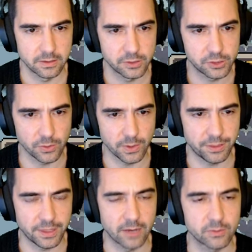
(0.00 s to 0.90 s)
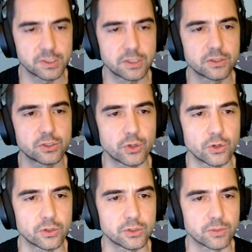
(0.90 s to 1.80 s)
So a thousand a
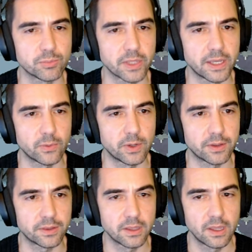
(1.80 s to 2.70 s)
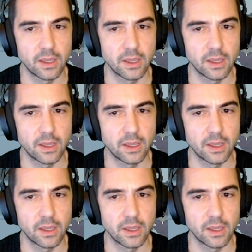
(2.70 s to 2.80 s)
turn to play with.